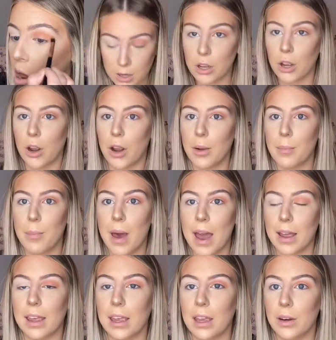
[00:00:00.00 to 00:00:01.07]
Going
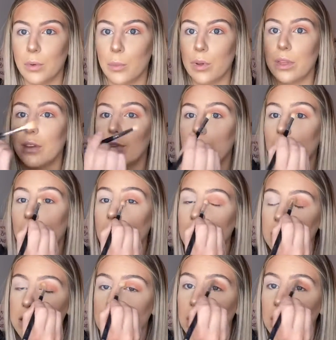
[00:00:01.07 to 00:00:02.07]
back in with the first